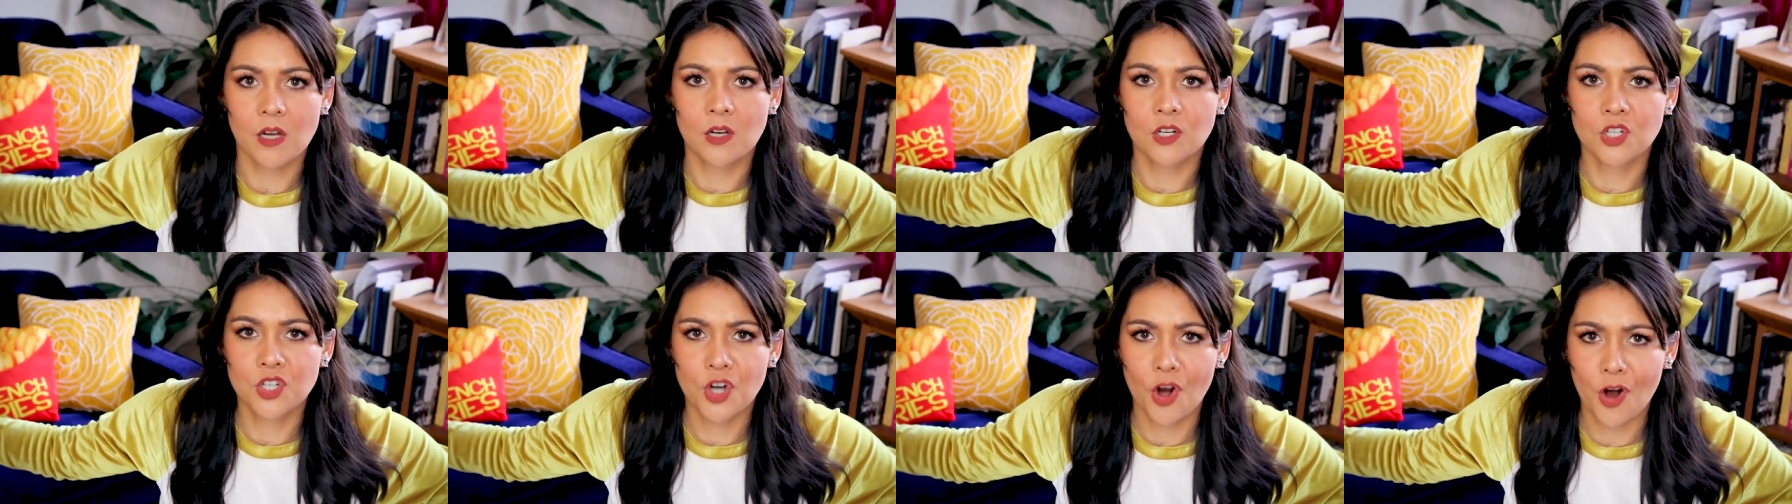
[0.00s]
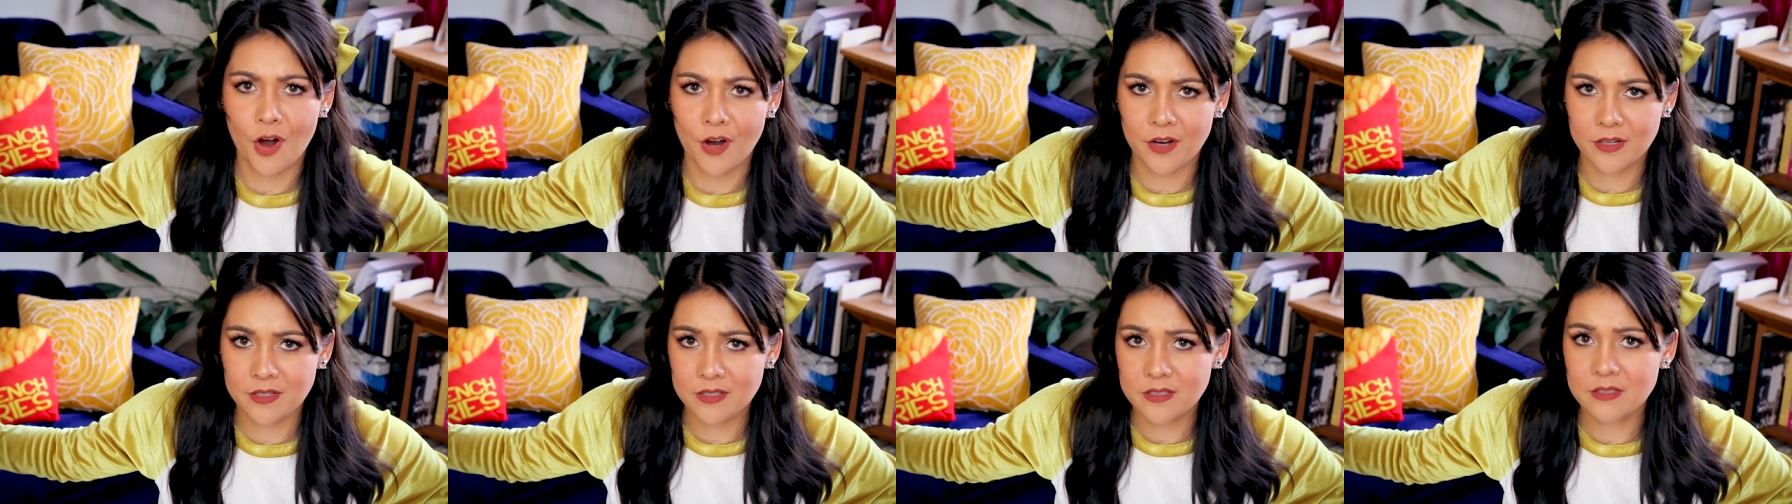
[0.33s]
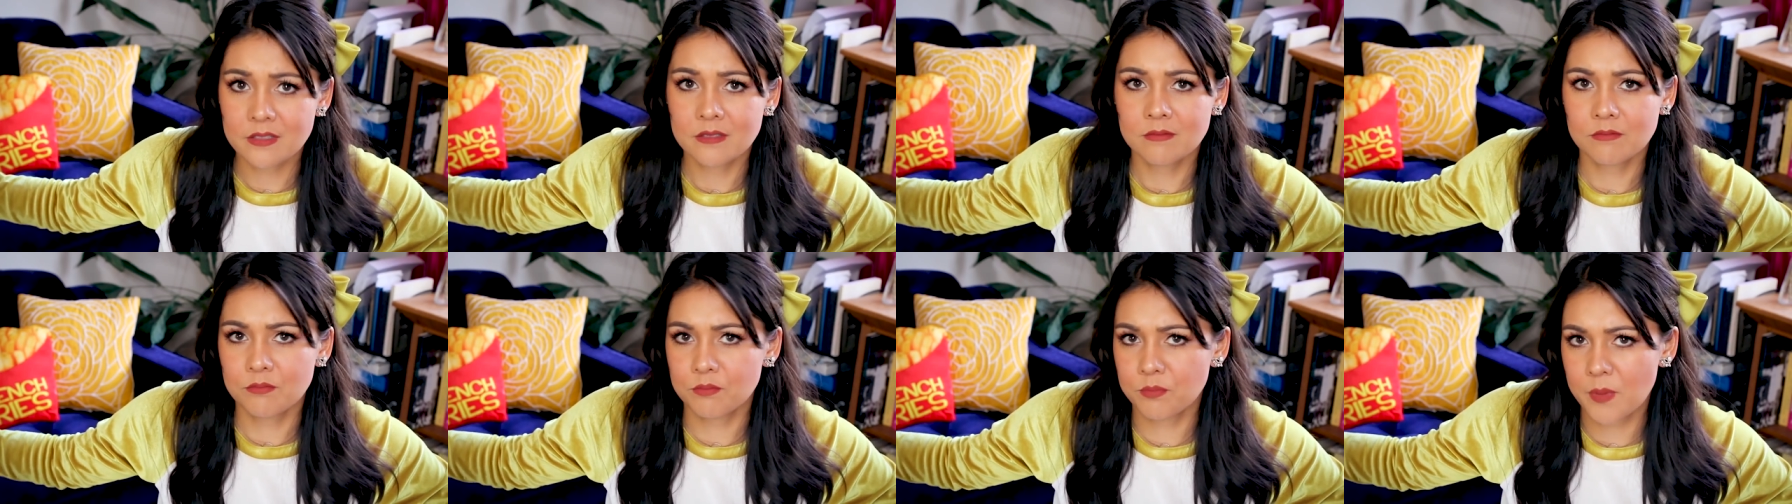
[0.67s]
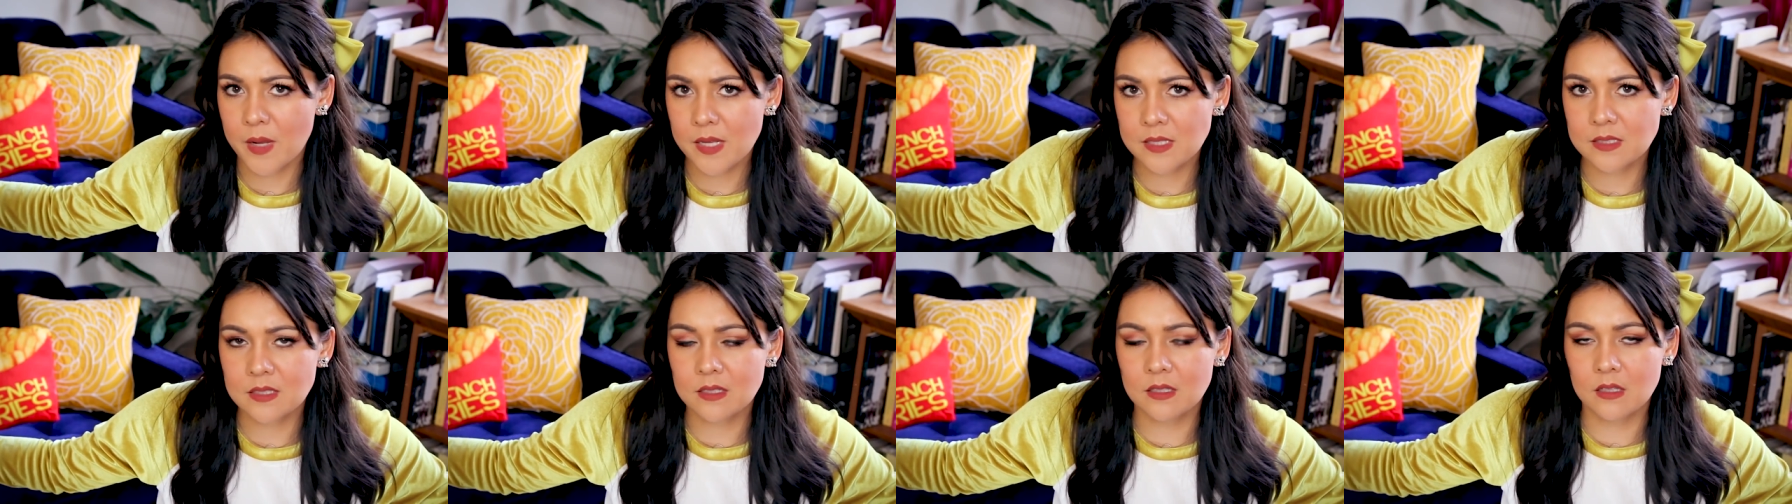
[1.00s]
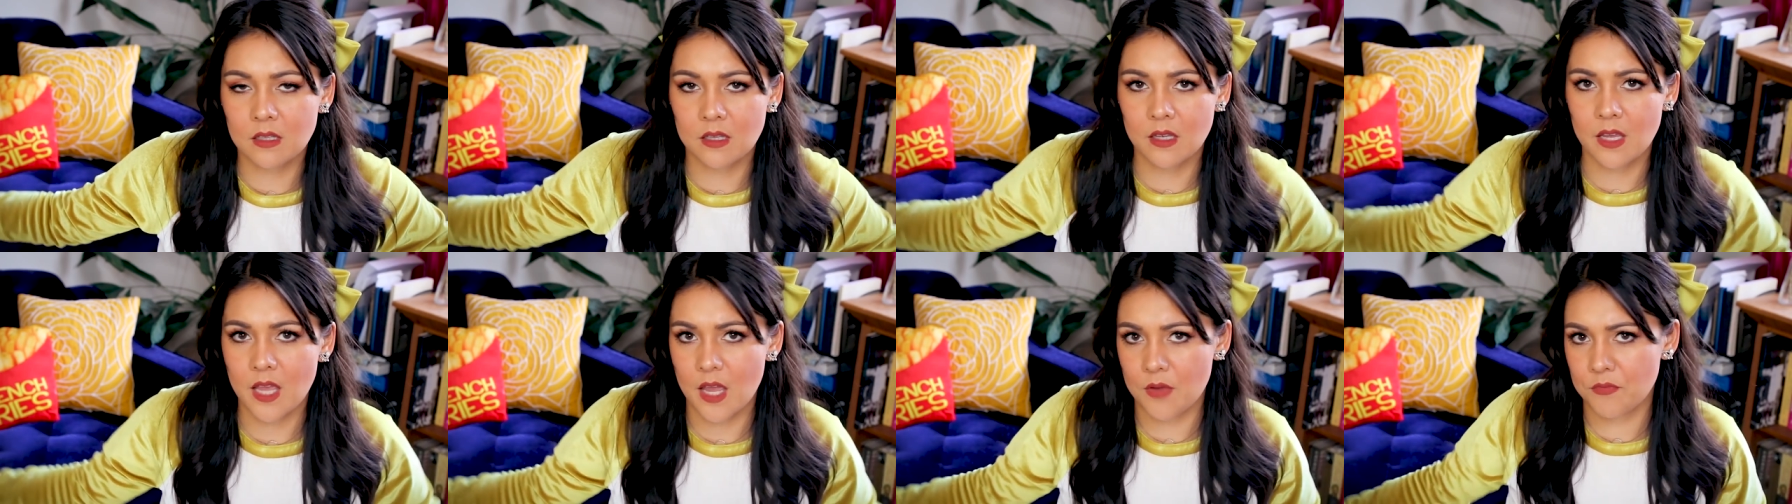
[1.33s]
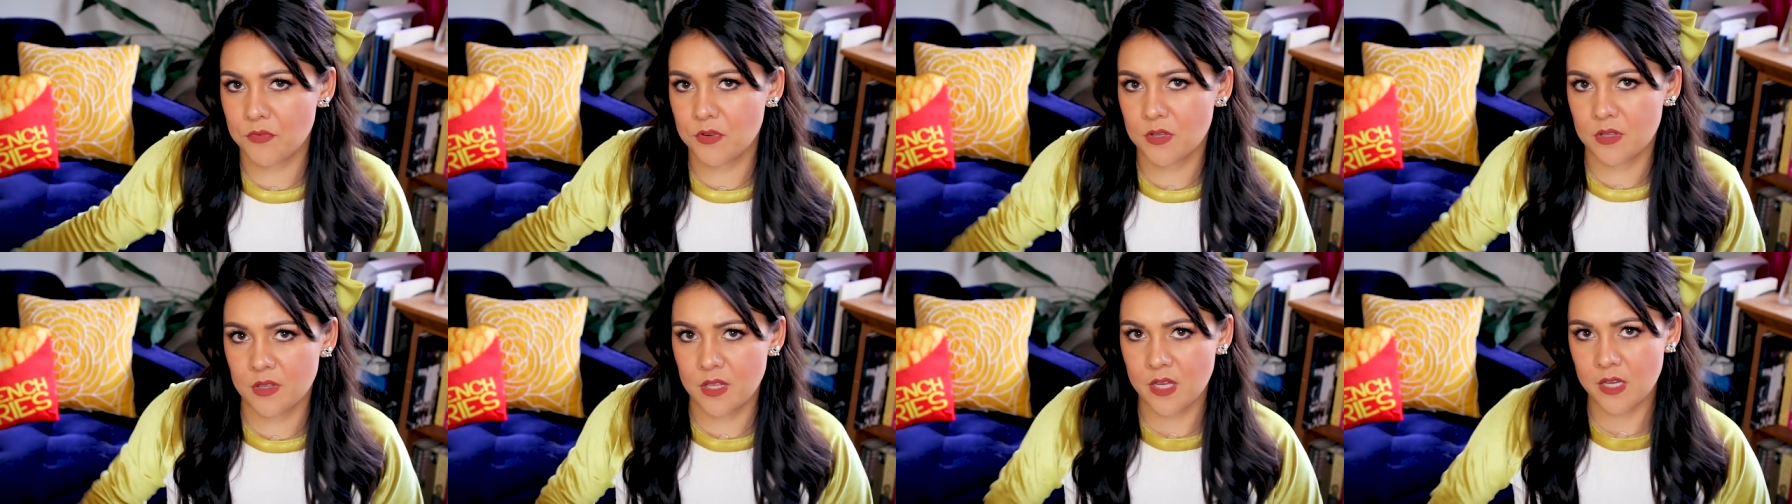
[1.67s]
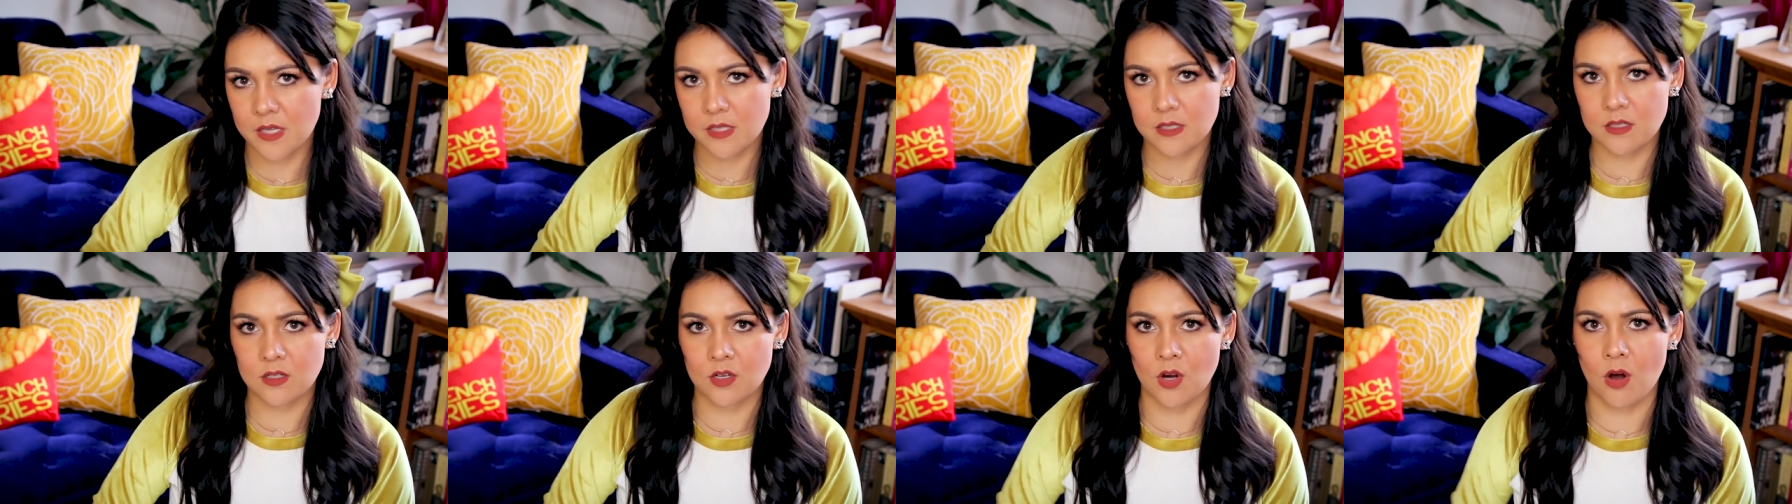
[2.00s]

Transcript: Tarte. Basically everything is